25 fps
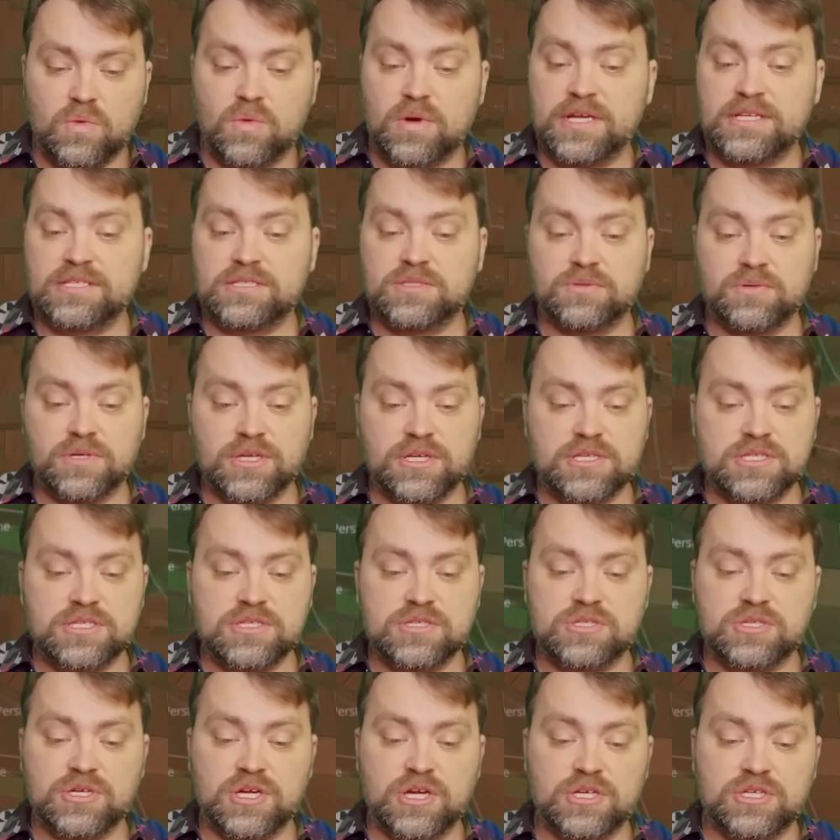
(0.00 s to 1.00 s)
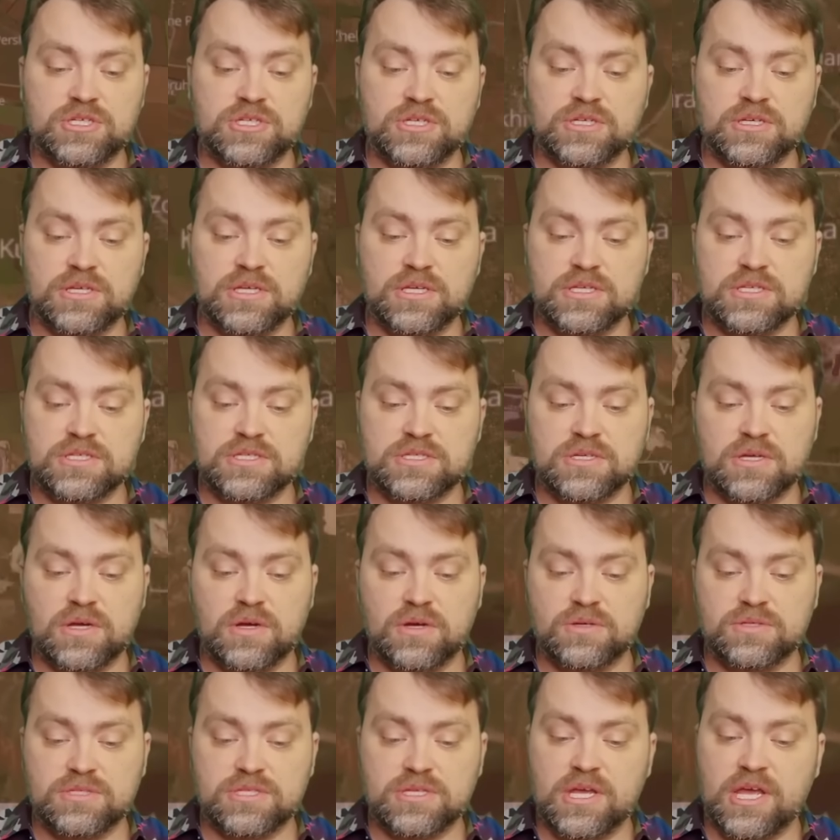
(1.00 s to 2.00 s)
Quite tricky situation is
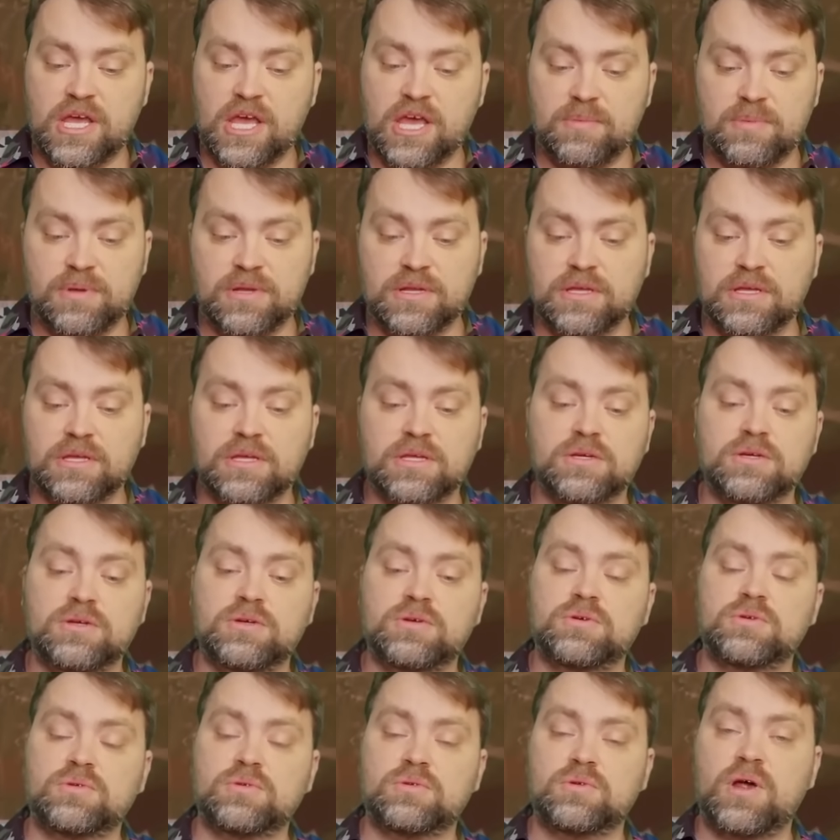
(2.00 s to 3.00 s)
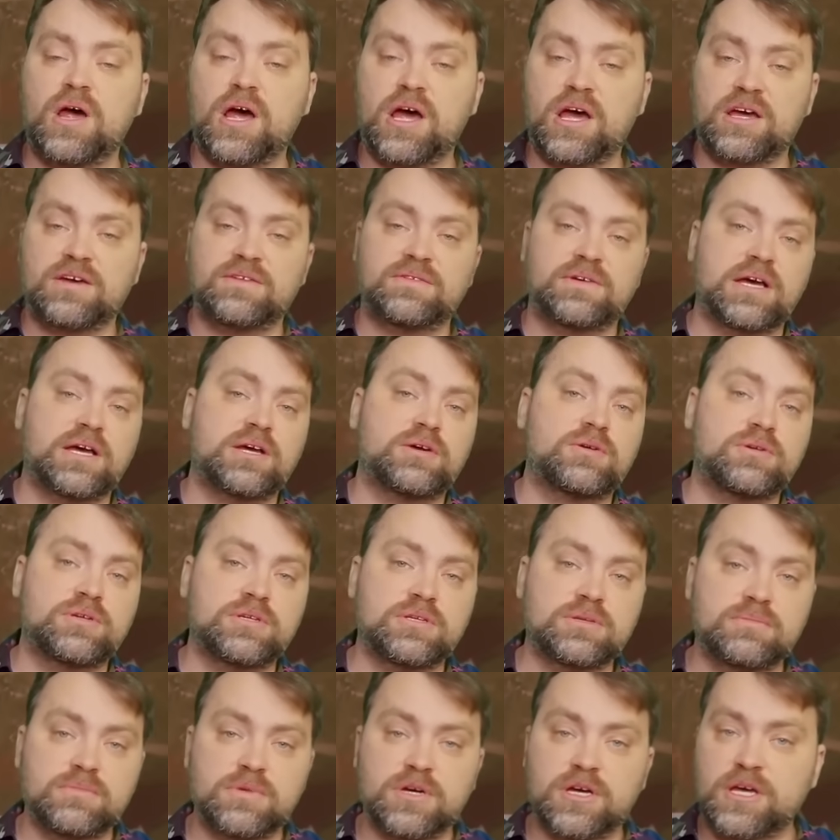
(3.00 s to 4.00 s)
also happening in Kurahava.
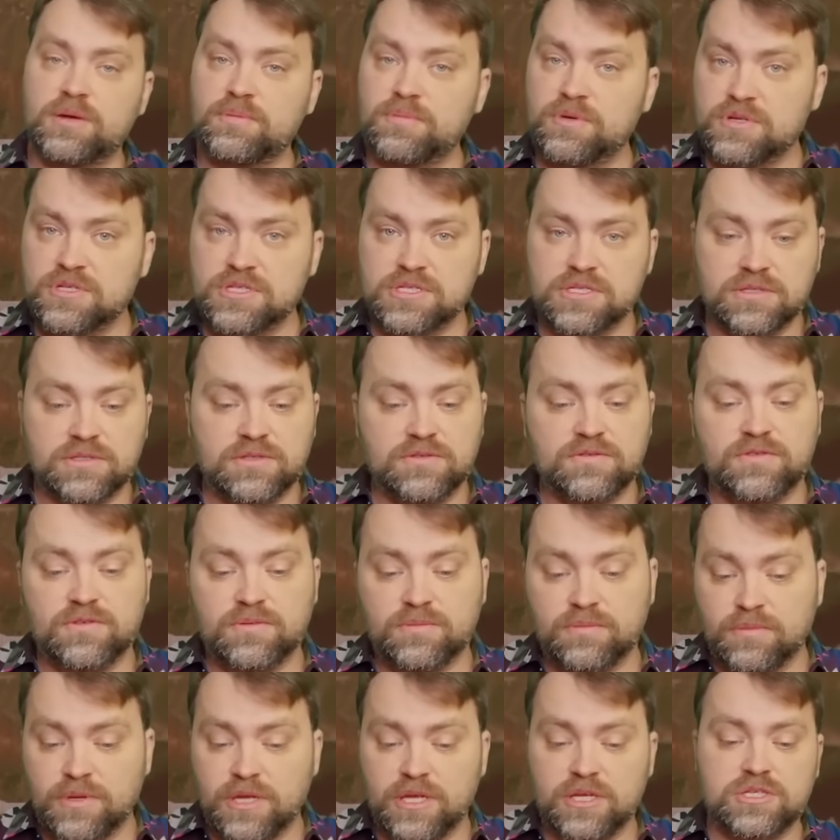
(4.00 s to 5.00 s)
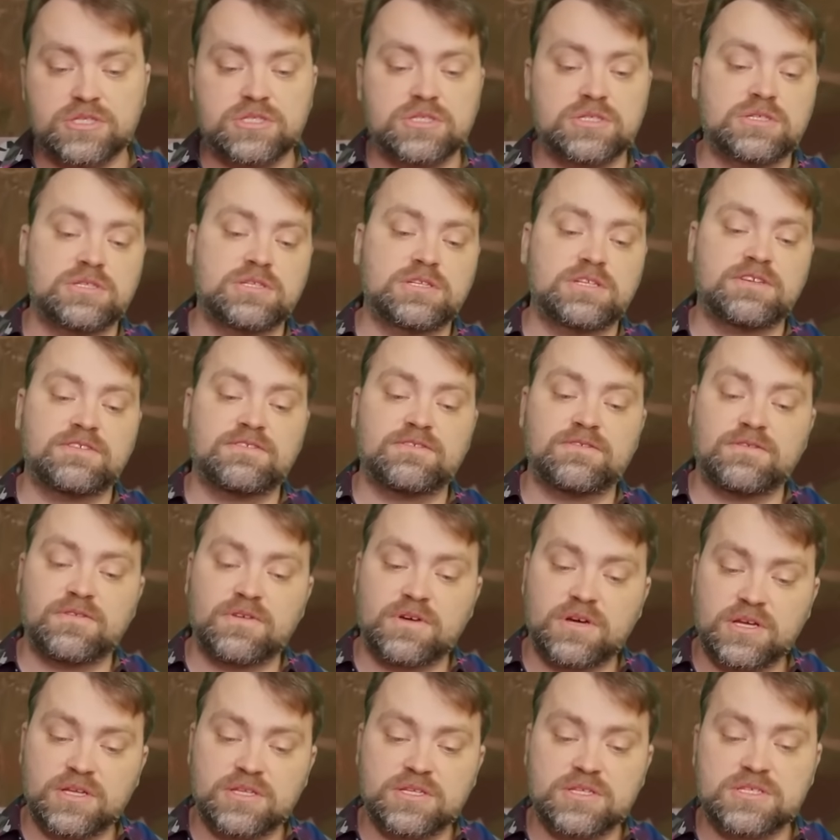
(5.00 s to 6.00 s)
According to my personal information, the
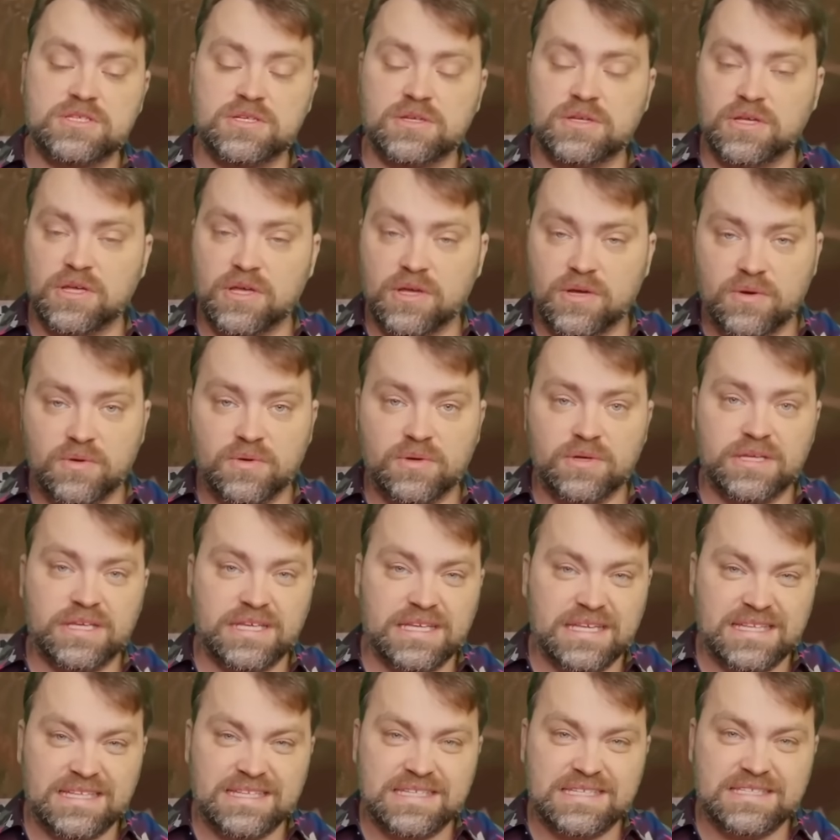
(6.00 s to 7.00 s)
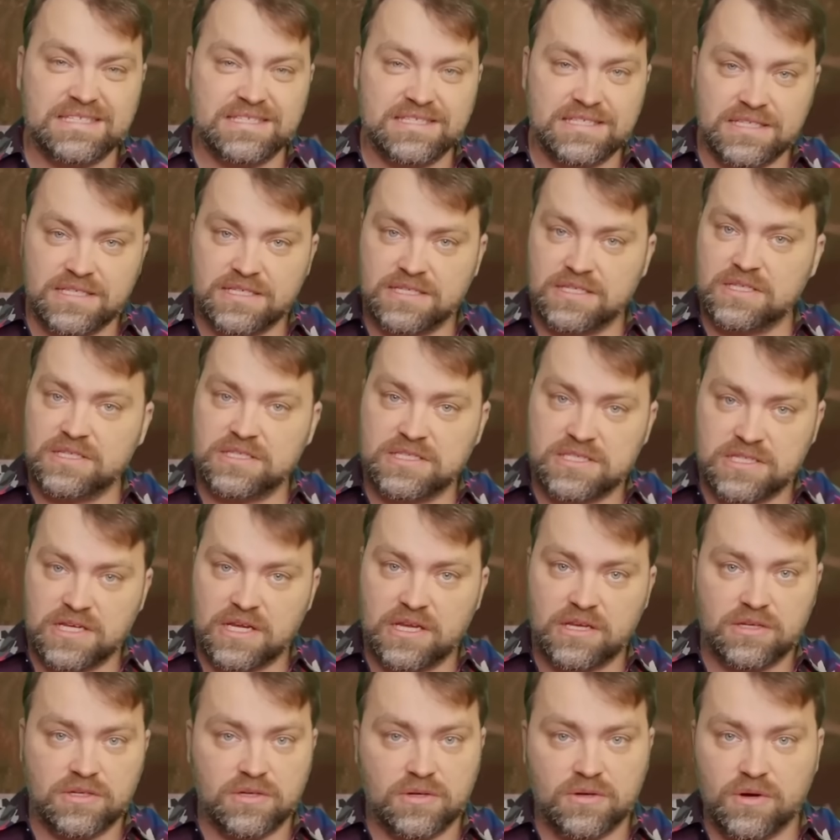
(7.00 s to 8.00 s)
fight is ongoing in the city
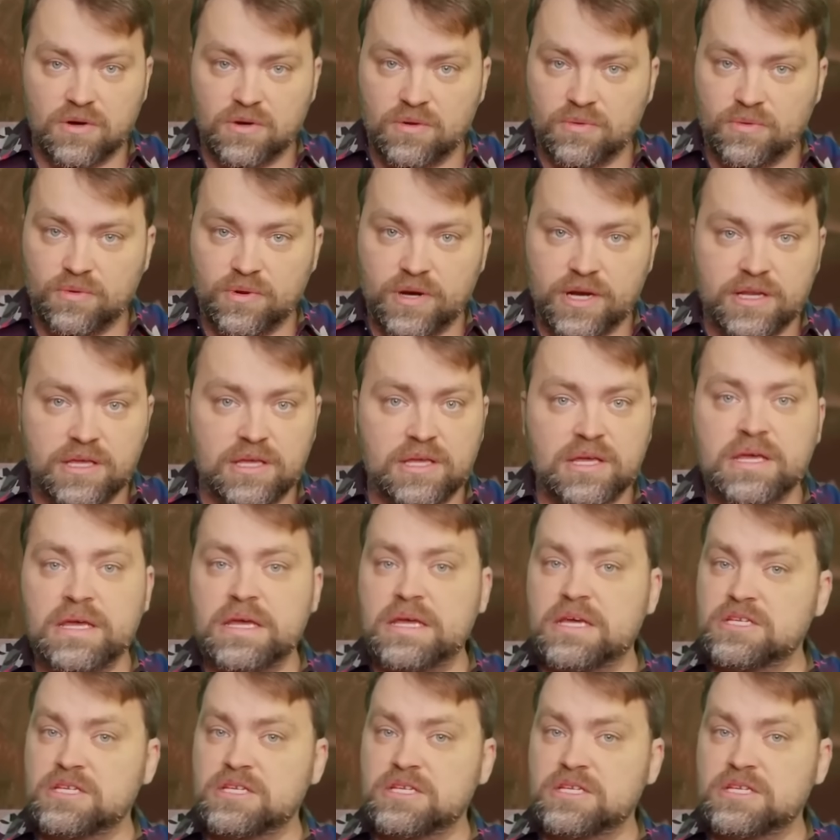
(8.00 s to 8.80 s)
center already.